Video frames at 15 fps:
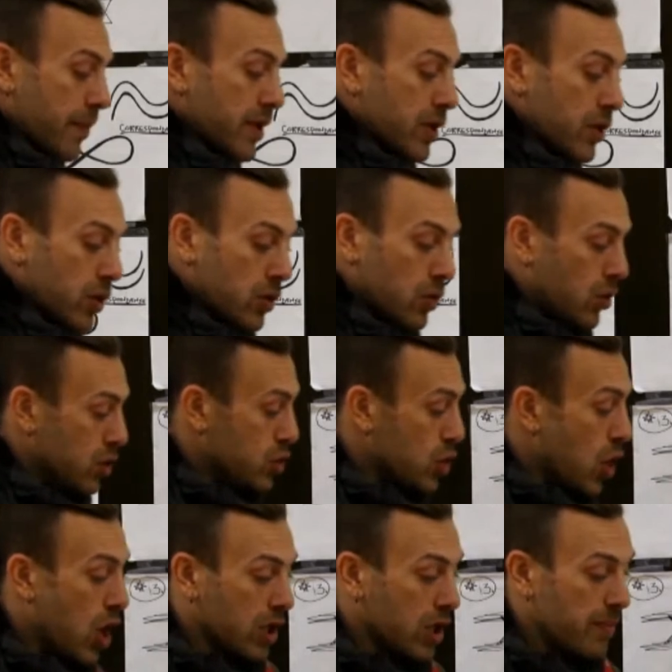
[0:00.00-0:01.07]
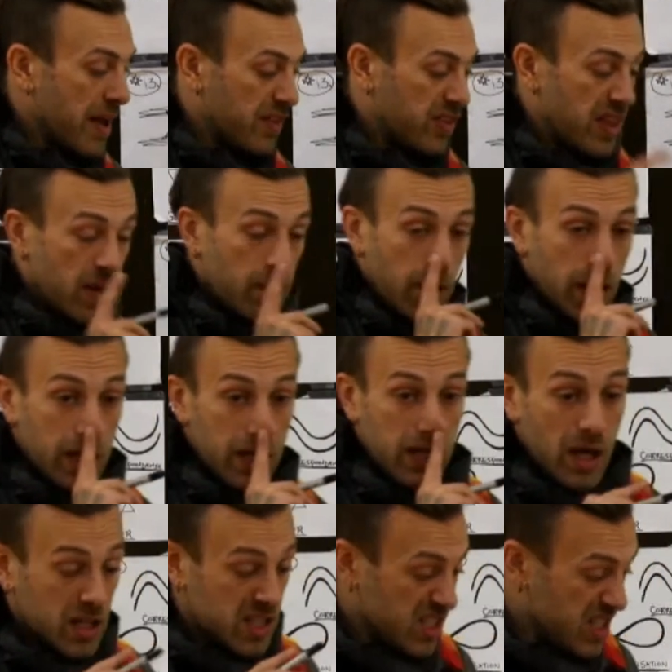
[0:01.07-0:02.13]
to talk about them
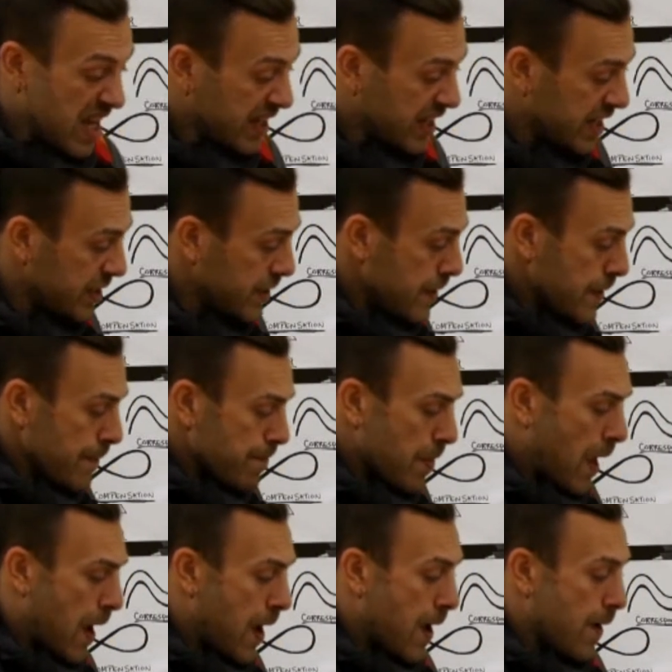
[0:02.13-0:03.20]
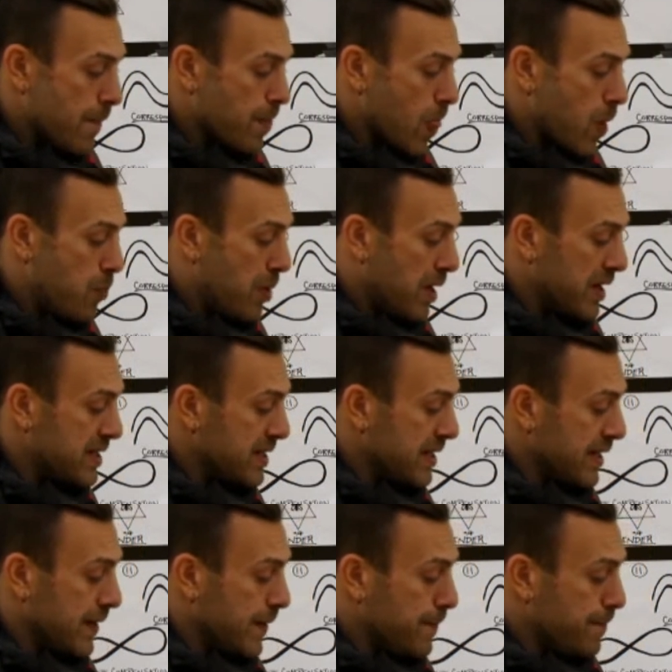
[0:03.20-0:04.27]
in a second. But